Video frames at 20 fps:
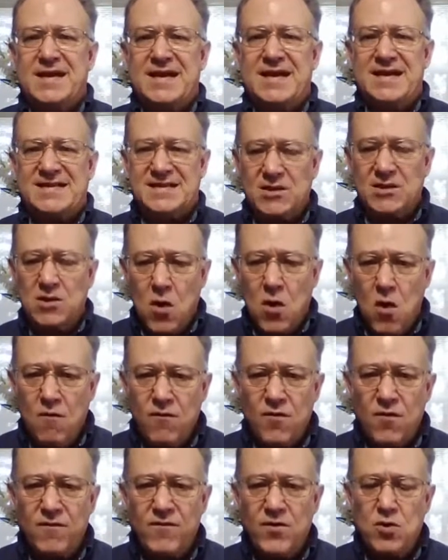It's an
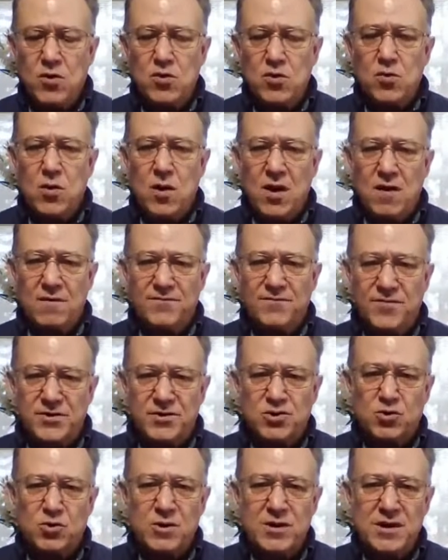overview of the
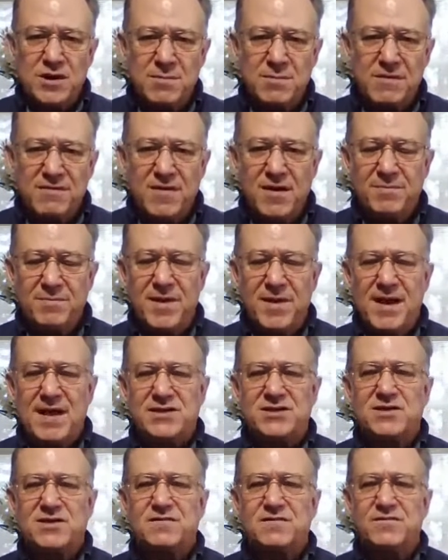dream of
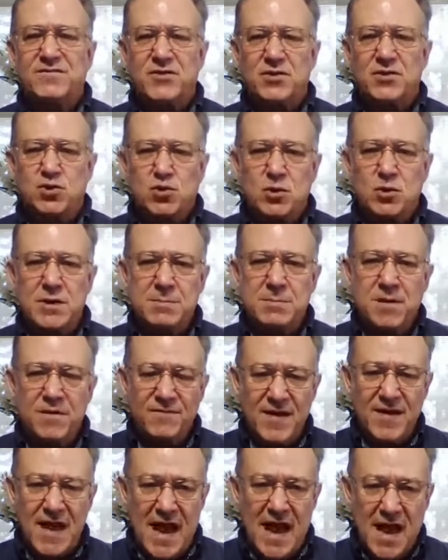Onpassive, the dream
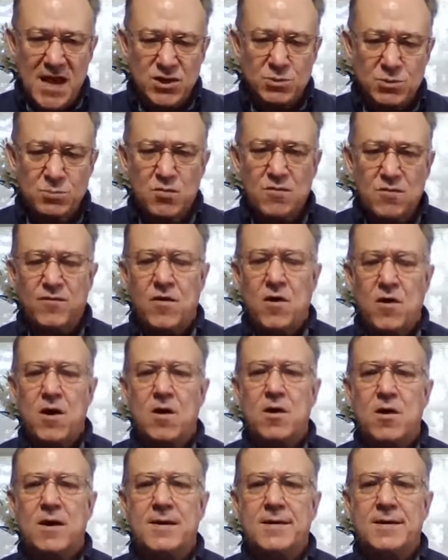of
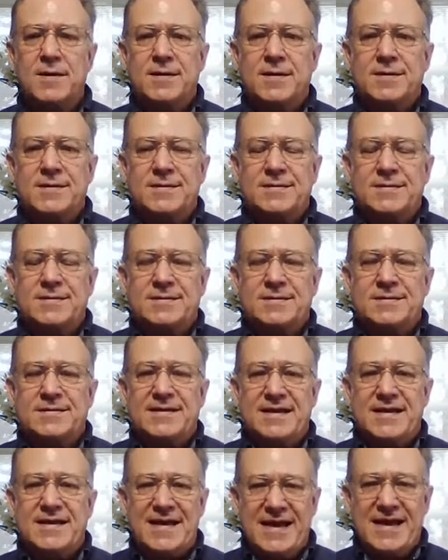Ashmufara,
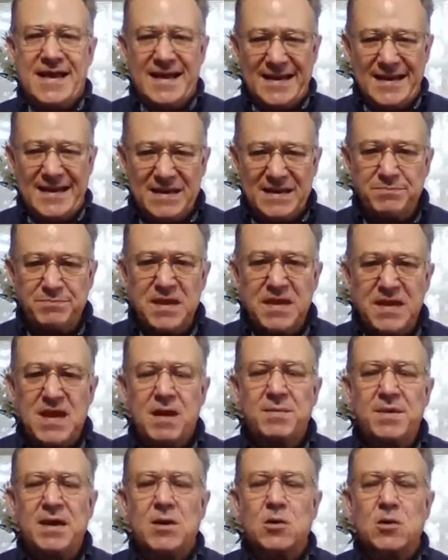and it
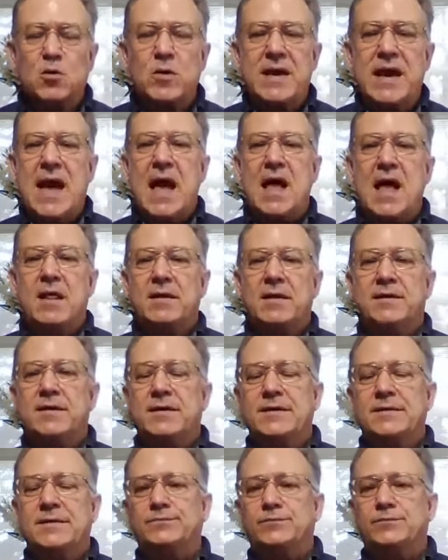becoming a
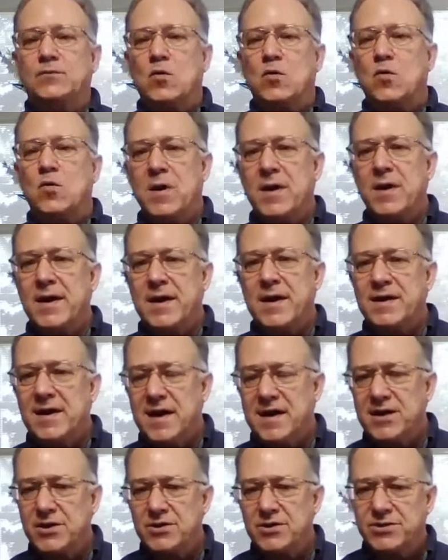reality. What I'd
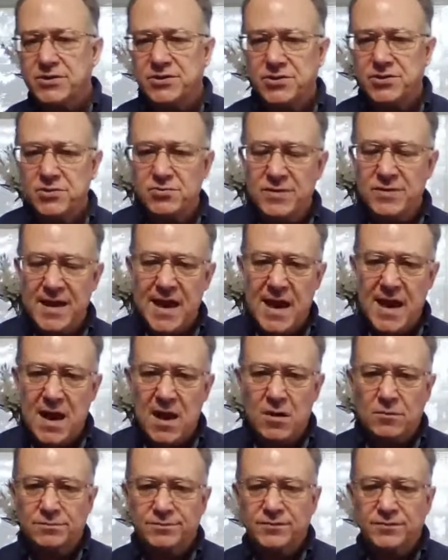like you to do
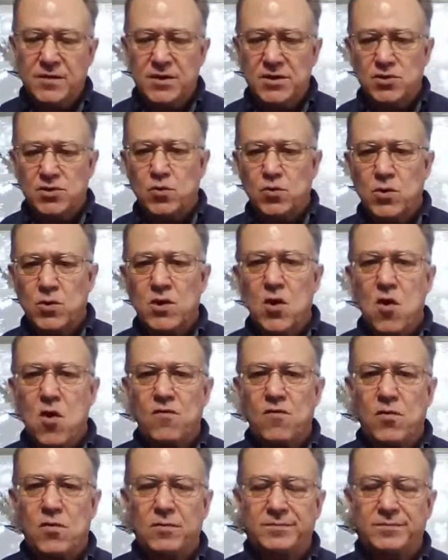now is run
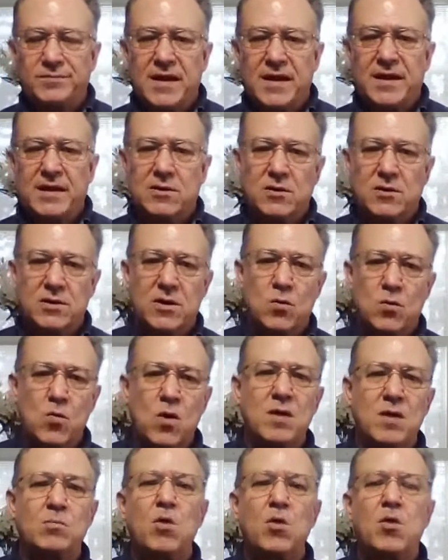over and look at
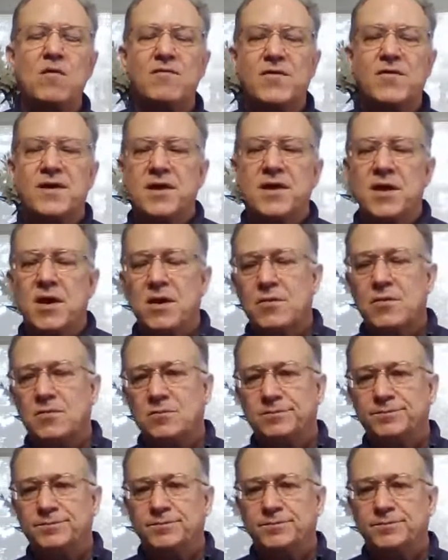one more video.